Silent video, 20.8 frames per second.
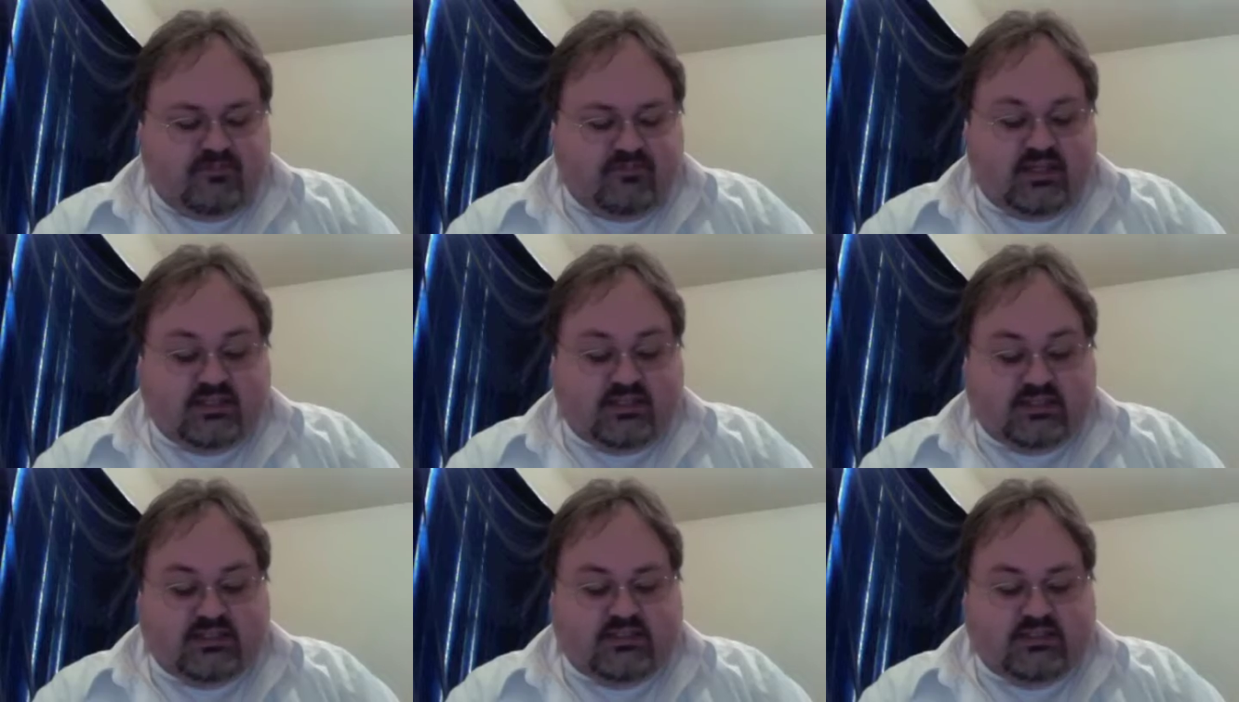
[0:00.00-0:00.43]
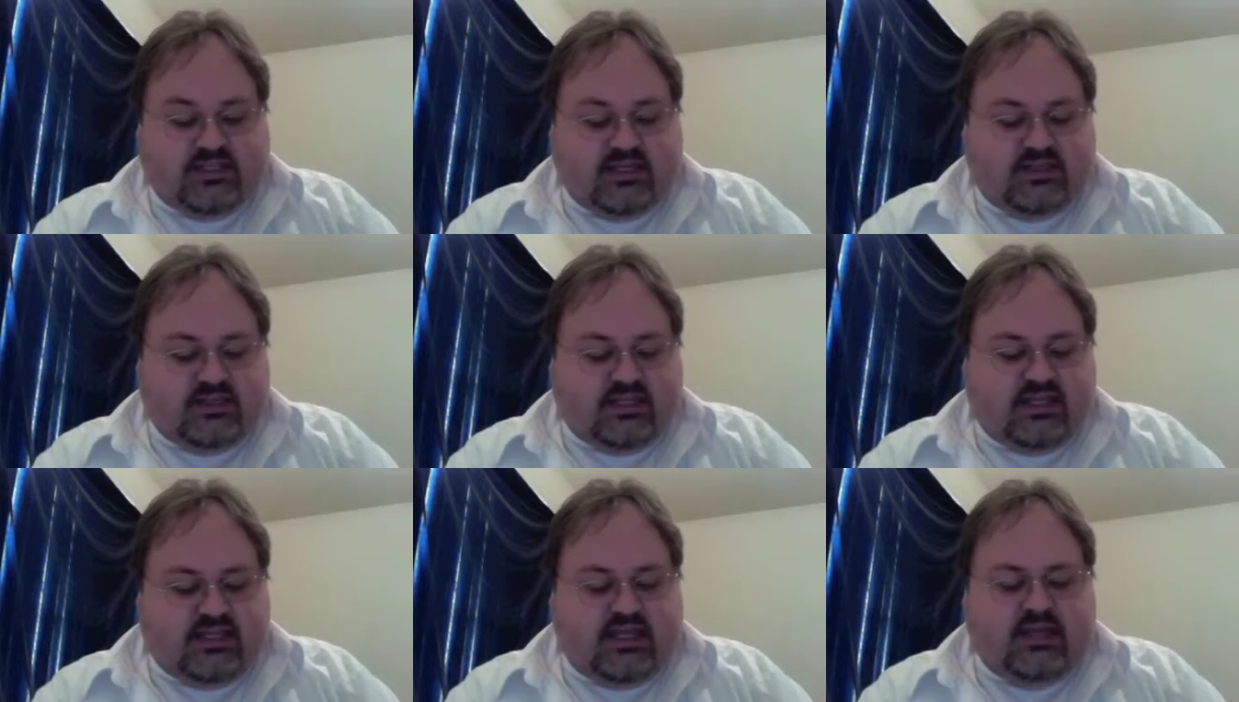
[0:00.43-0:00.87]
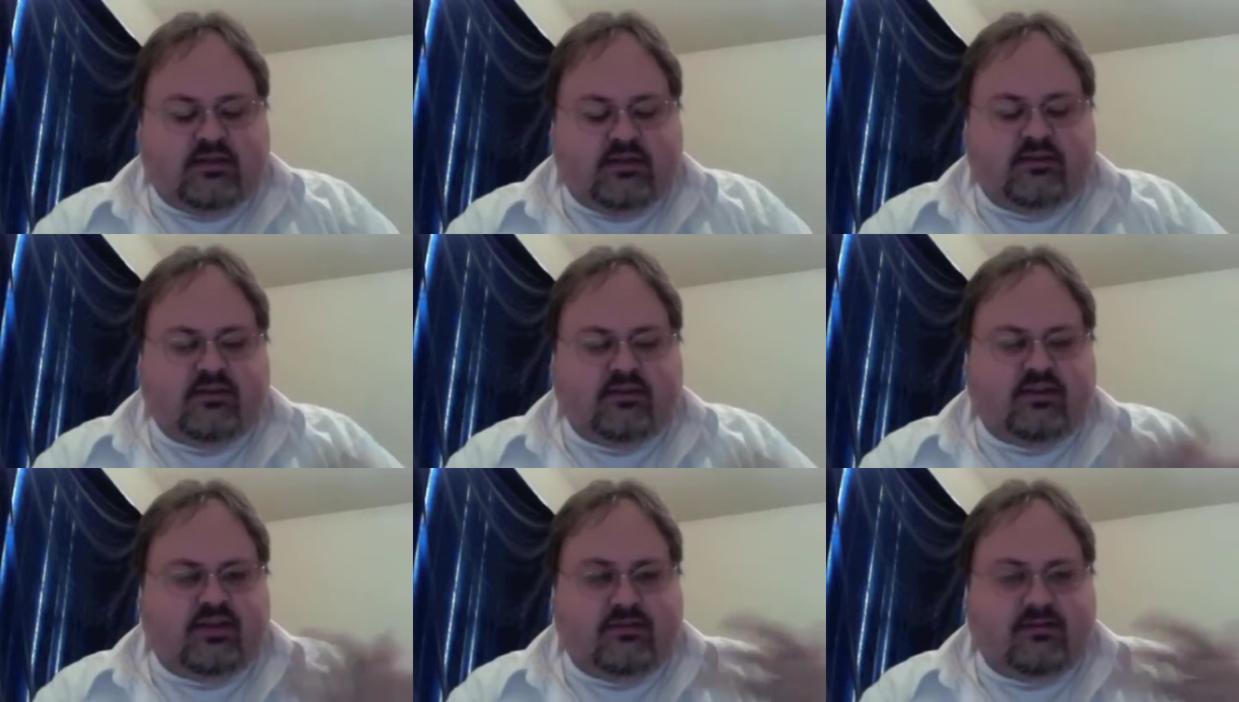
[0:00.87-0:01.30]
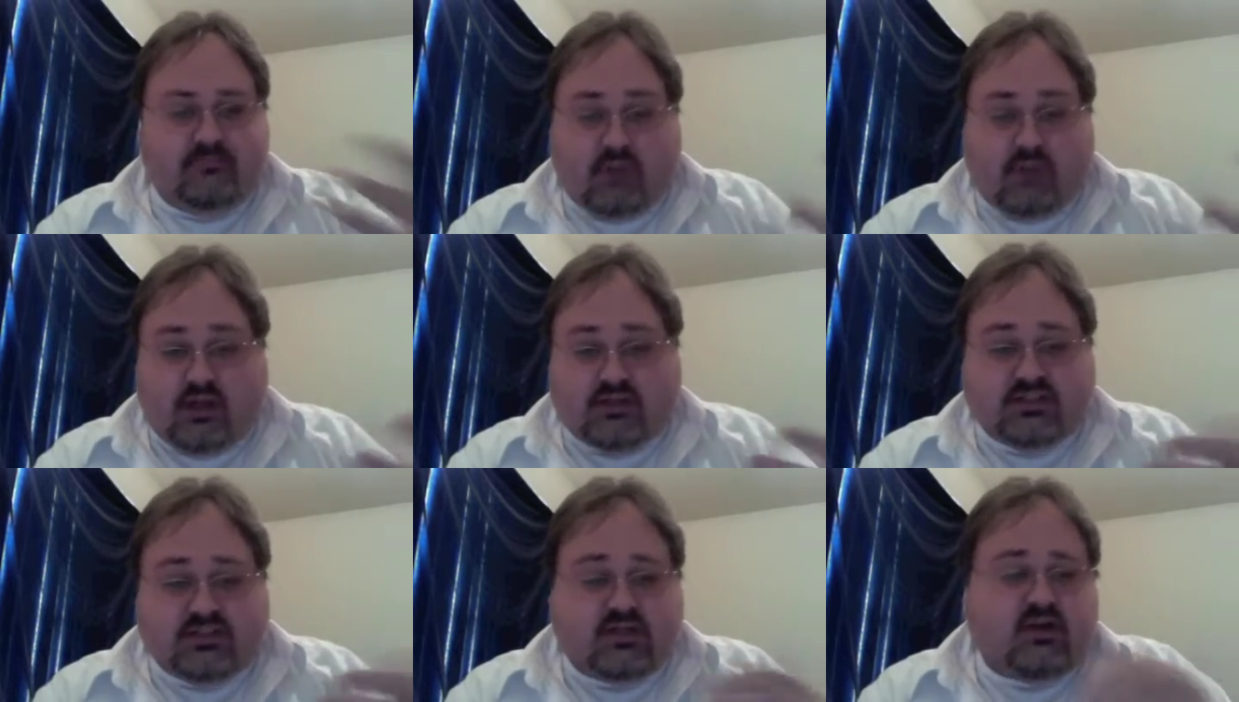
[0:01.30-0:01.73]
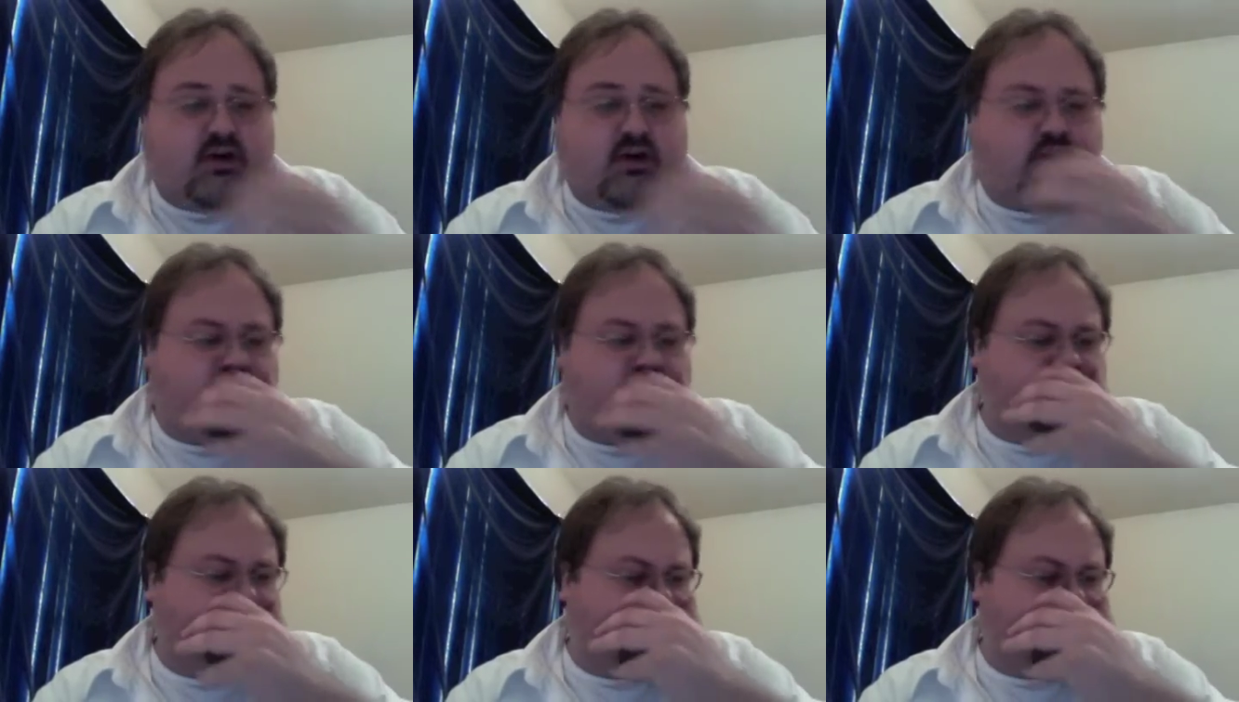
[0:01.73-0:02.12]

as I said, the, the embossed cards,